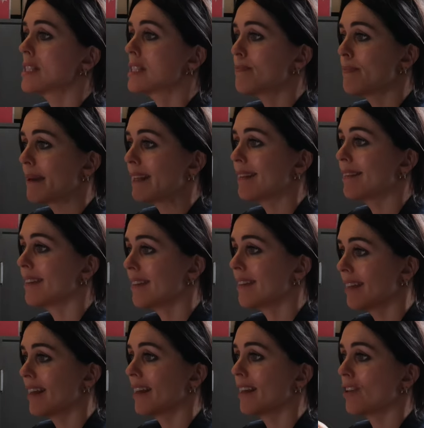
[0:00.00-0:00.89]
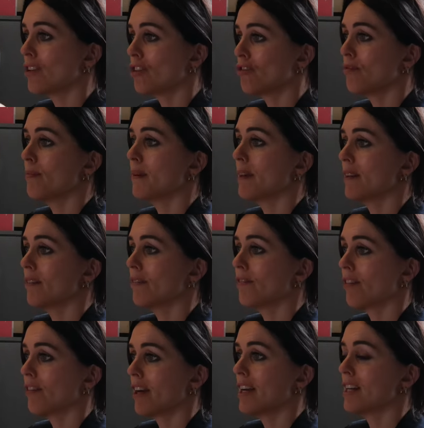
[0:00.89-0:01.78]
speak the thing you've been
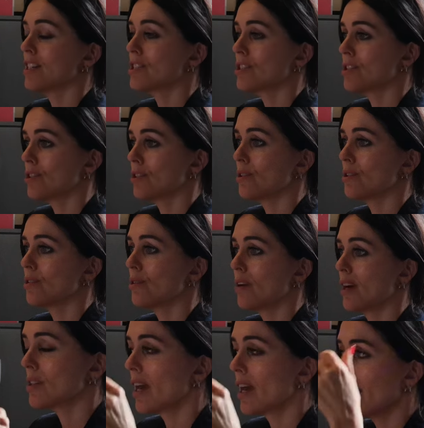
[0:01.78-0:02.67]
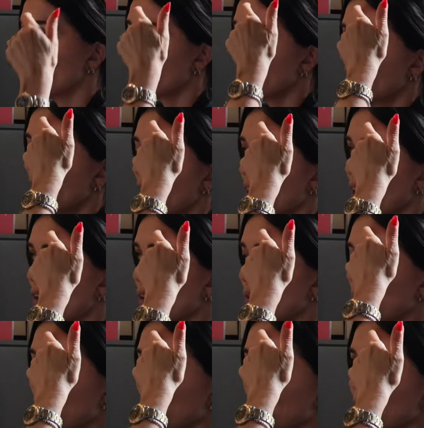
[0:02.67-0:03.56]
afraid to say. I
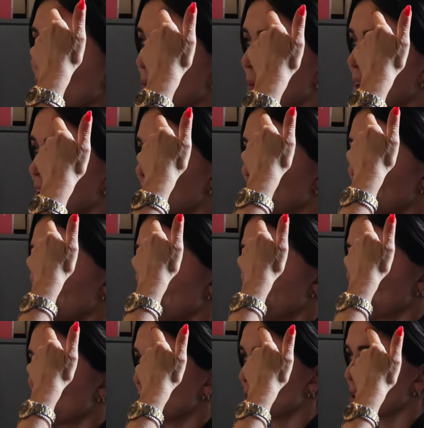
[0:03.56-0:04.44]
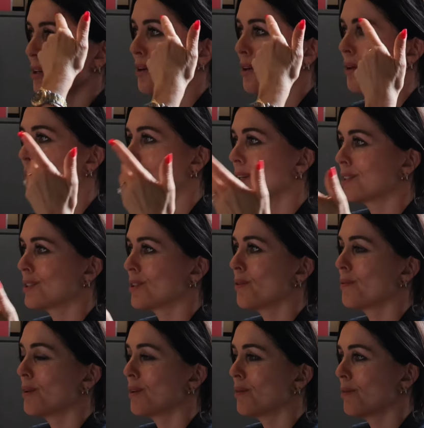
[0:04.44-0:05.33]
remember from mentor years ago who
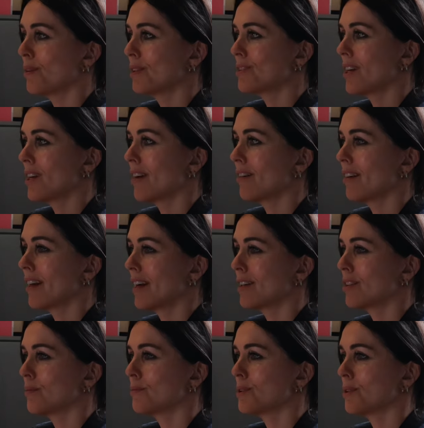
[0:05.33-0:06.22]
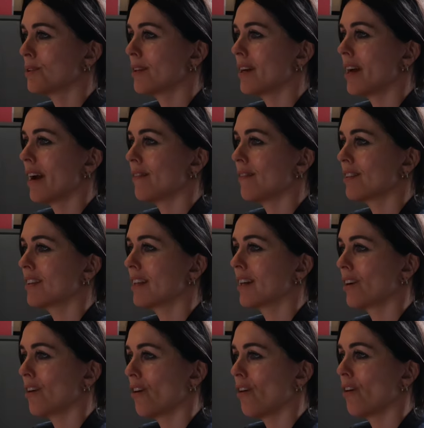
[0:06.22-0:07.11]
told me we generally end up doing
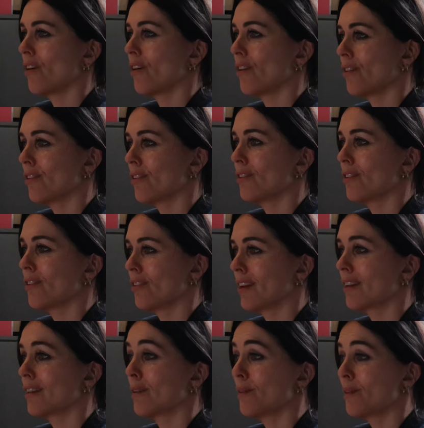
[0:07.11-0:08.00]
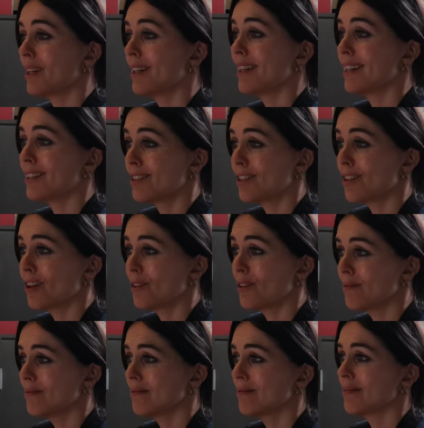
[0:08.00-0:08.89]
everything other than the thing that we need to
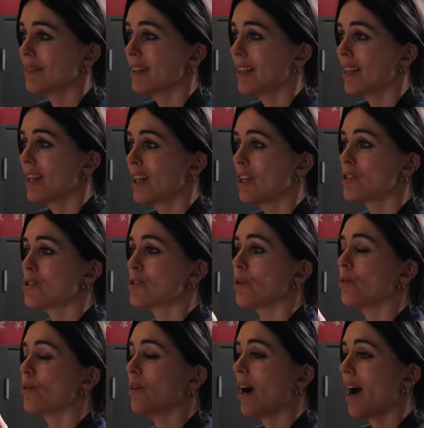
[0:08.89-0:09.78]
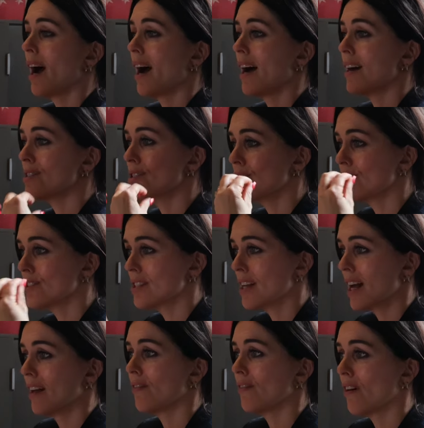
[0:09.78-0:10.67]
do. So ask
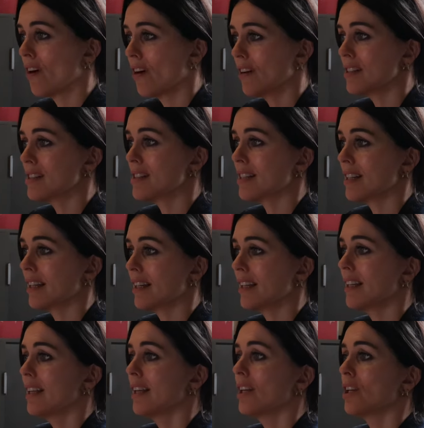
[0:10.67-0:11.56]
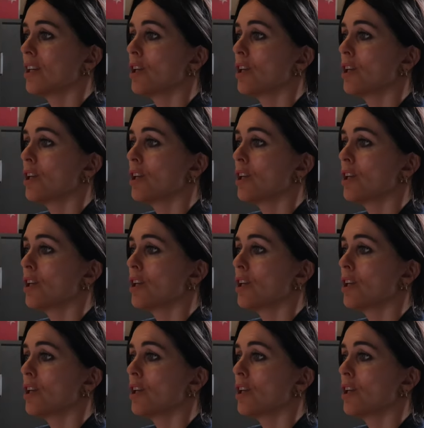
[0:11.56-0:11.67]
yourself honestly,